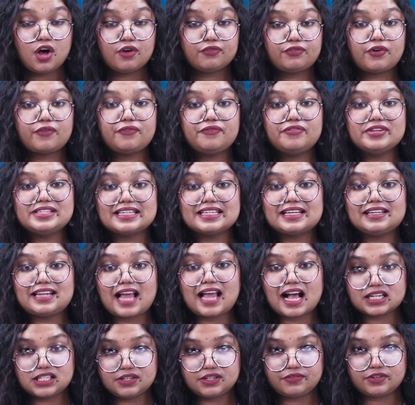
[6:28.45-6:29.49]
for physical
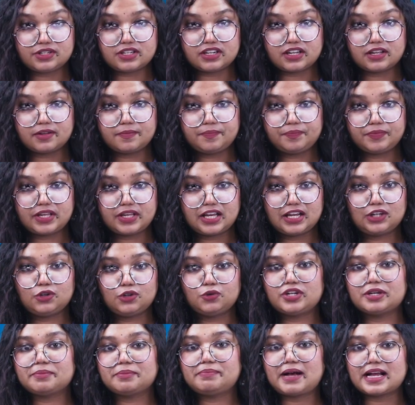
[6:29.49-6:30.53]
activity,
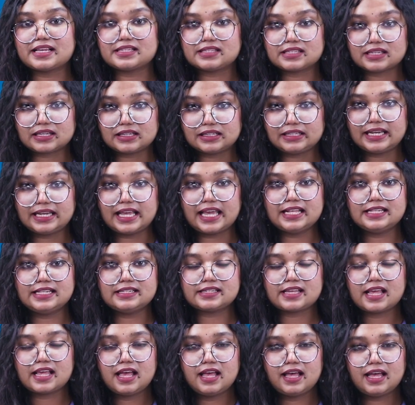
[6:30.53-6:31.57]
including bicycle
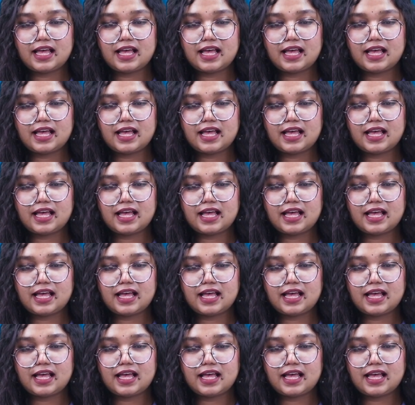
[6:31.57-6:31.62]
lanes,